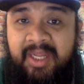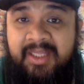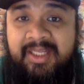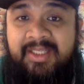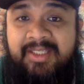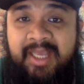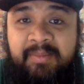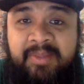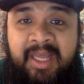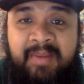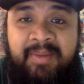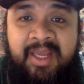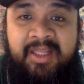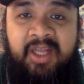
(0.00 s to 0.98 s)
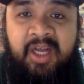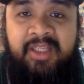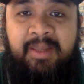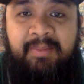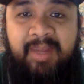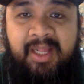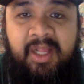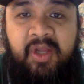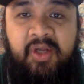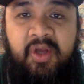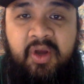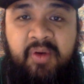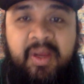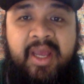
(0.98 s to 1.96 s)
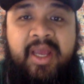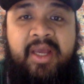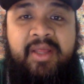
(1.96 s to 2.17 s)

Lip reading: At the same time, hit on the bell logo.